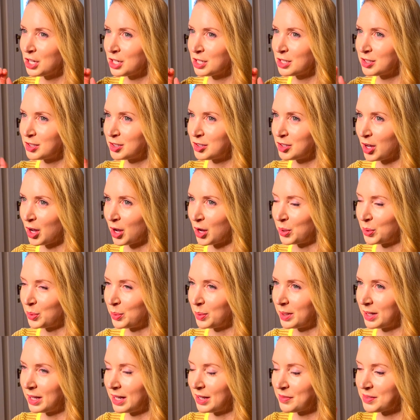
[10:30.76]
So
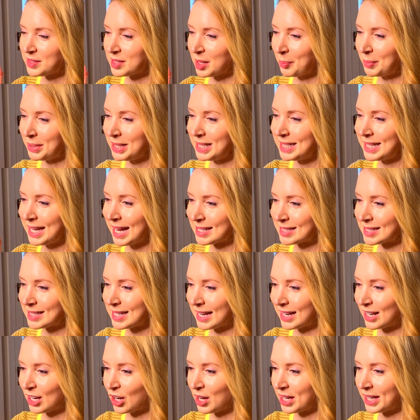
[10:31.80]
if somebody gets
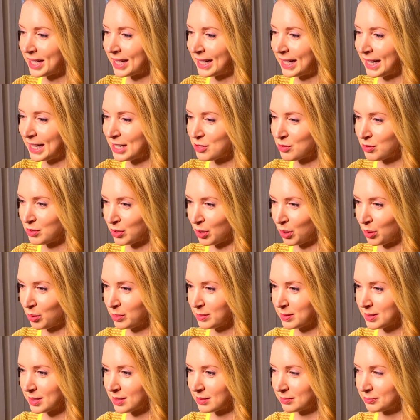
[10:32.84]
their GlycanAge
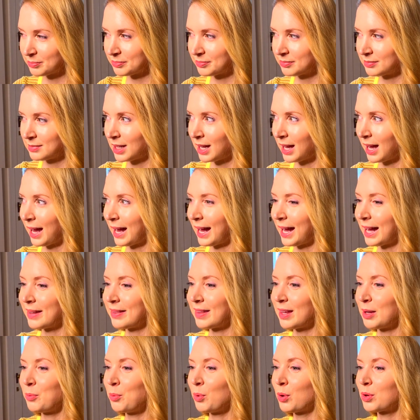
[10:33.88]
result and
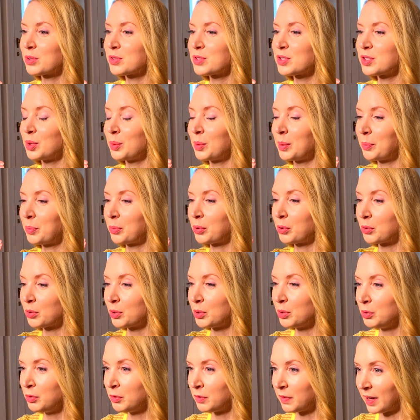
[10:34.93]
they want to
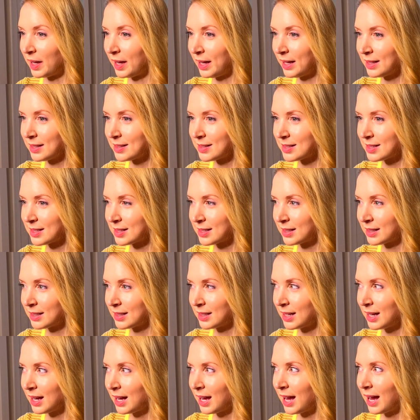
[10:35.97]
improve it,
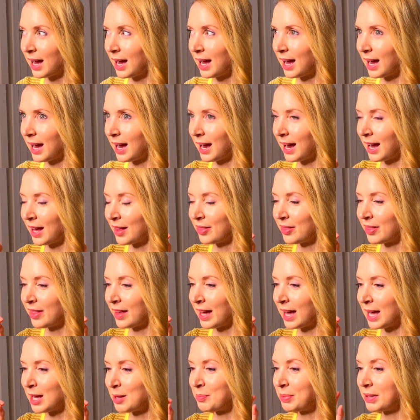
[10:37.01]
and
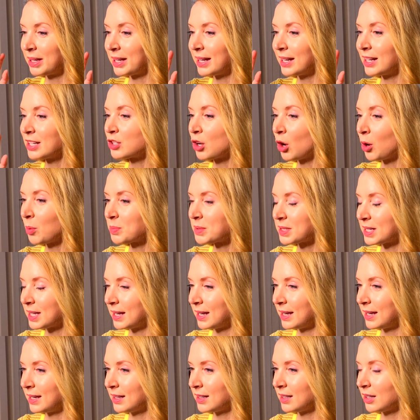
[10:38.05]
they begin
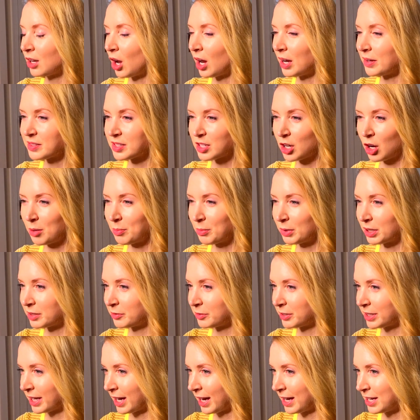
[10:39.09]
adopting lifestyle
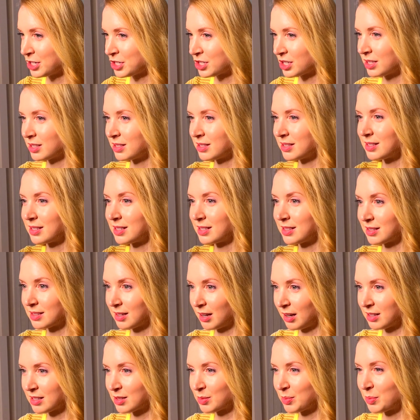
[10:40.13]
modifications
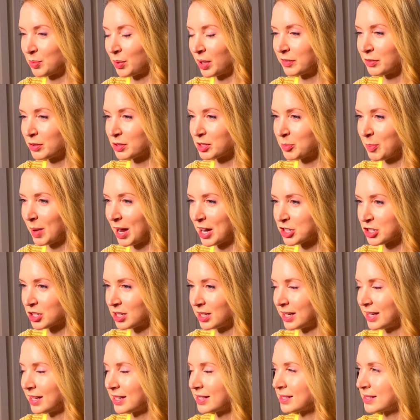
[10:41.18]
discussed with one of your
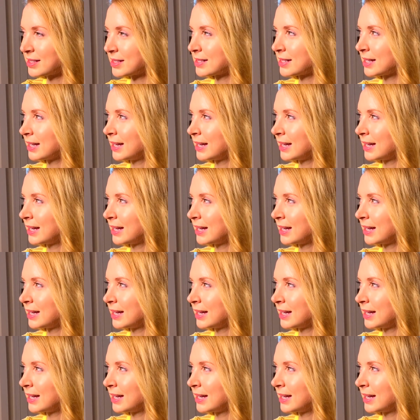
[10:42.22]
specialists,